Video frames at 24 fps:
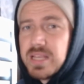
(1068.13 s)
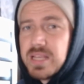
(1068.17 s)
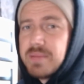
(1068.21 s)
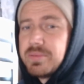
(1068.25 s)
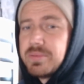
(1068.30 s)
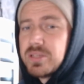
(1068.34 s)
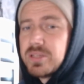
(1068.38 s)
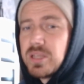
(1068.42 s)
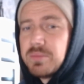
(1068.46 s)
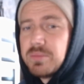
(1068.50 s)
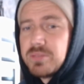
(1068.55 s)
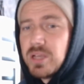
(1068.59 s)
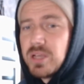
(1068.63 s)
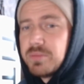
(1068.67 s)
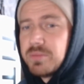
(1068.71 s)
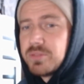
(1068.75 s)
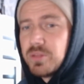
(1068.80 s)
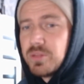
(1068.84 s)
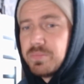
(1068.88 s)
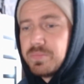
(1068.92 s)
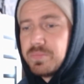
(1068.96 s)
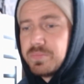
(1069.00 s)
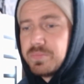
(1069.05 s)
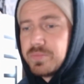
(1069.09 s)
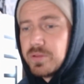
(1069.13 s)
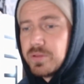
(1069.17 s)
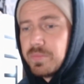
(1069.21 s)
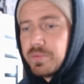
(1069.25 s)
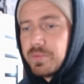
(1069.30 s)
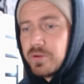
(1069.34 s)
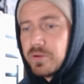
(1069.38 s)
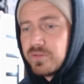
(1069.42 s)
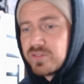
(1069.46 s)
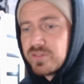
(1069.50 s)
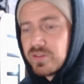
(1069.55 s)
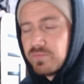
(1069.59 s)
but sometimes the
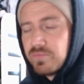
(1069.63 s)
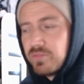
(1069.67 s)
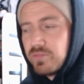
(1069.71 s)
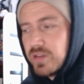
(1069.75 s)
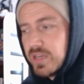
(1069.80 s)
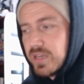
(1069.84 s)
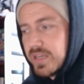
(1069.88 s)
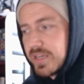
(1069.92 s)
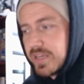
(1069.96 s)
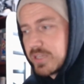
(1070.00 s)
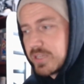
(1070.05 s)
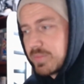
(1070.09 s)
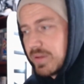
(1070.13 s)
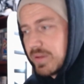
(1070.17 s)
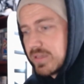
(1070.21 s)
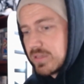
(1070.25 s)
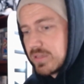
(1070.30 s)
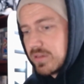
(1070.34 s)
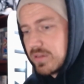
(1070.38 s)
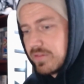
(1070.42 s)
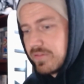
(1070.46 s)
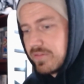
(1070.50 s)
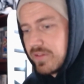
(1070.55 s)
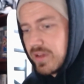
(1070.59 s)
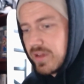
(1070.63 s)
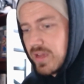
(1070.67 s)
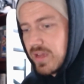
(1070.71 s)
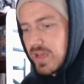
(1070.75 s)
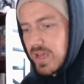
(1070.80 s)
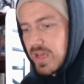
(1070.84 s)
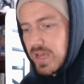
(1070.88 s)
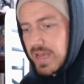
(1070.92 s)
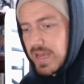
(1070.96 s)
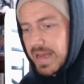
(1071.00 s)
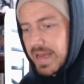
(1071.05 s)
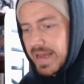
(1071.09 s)
booths are really expensive
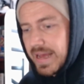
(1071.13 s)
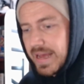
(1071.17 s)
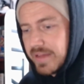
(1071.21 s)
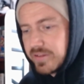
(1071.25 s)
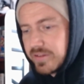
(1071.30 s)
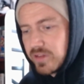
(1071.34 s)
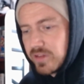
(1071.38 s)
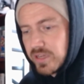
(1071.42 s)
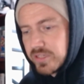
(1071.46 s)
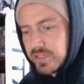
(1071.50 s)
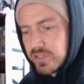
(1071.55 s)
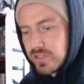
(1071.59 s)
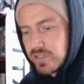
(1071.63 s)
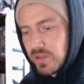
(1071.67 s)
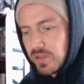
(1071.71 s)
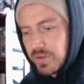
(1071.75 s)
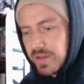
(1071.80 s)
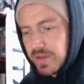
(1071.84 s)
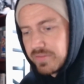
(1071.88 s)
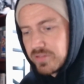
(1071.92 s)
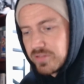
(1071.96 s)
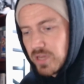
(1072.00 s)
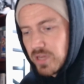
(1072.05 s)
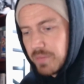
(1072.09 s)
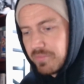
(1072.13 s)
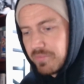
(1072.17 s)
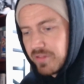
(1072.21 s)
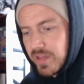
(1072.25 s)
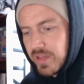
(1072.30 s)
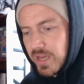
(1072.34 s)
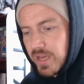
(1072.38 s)
and I just don't have time for that.